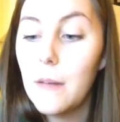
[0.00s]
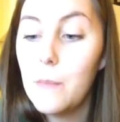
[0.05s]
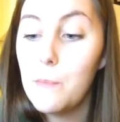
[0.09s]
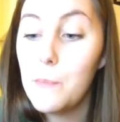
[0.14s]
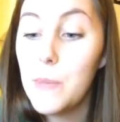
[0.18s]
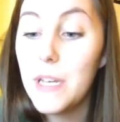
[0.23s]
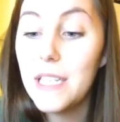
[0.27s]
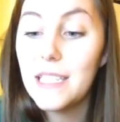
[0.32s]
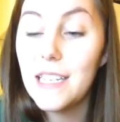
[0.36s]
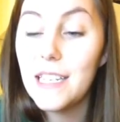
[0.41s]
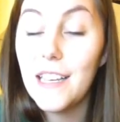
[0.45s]

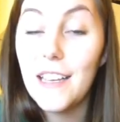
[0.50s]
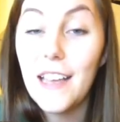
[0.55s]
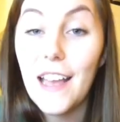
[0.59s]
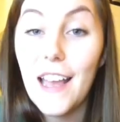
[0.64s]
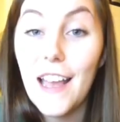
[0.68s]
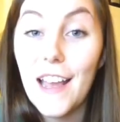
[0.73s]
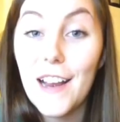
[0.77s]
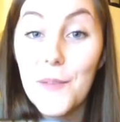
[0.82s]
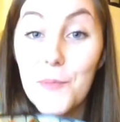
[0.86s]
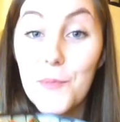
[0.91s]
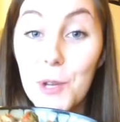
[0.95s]
busy
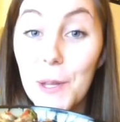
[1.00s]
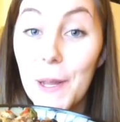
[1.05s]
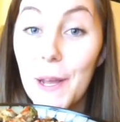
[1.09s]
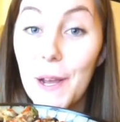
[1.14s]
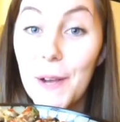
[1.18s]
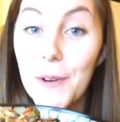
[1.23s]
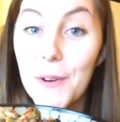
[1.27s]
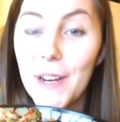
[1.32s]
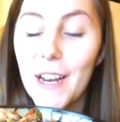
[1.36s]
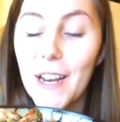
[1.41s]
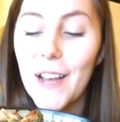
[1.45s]
and I'm really
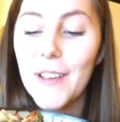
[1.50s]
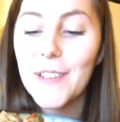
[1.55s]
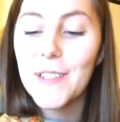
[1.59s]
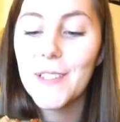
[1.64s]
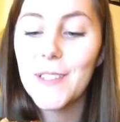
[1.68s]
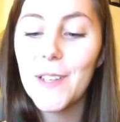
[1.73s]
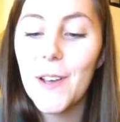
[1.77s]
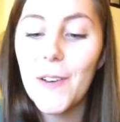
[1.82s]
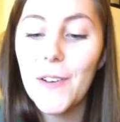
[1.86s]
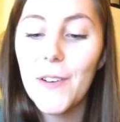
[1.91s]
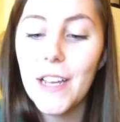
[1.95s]
hungry now.
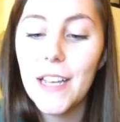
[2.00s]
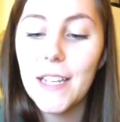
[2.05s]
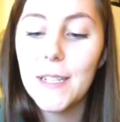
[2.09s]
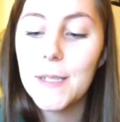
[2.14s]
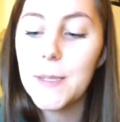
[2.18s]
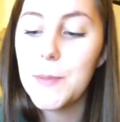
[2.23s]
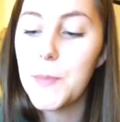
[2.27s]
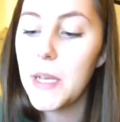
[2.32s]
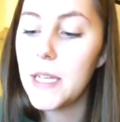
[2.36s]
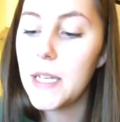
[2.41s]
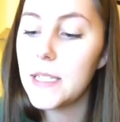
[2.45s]
So
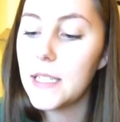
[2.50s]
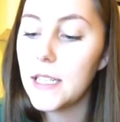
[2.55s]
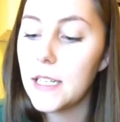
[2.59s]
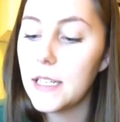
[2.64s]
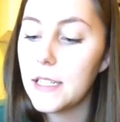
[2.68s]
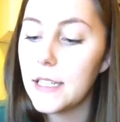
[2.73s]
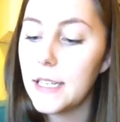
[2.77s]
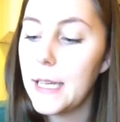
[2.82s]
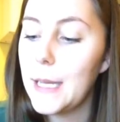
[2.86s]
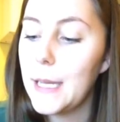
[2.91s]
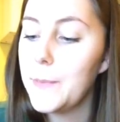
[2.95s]
it's
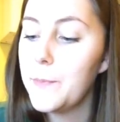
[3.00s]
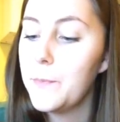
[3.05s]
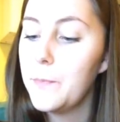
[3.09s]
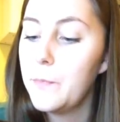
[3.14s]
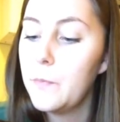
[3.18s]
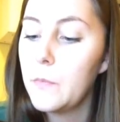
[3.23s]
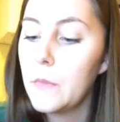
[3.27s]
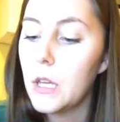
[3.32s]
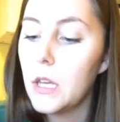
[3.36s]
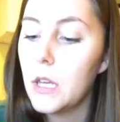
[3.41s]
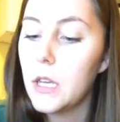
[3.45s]
basically
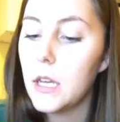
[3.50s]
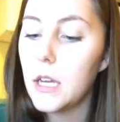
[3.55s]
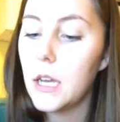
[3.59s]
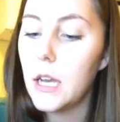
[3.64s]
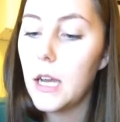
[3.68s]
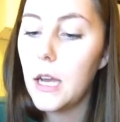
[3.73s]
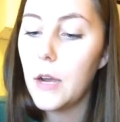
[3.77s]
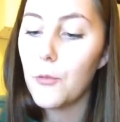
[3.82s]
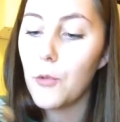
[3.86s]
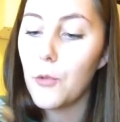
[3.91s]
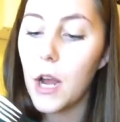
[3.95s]

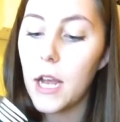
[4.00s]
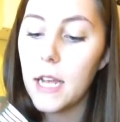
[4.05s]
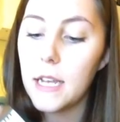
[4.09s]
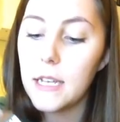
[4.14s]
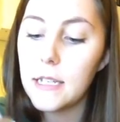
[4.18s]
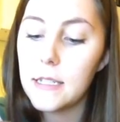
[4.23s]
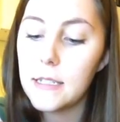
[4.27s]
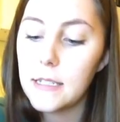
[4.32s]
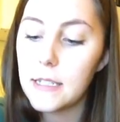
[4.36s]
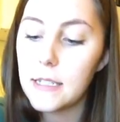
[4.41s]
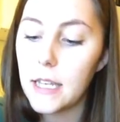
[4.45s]
a
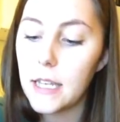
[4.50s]
rice,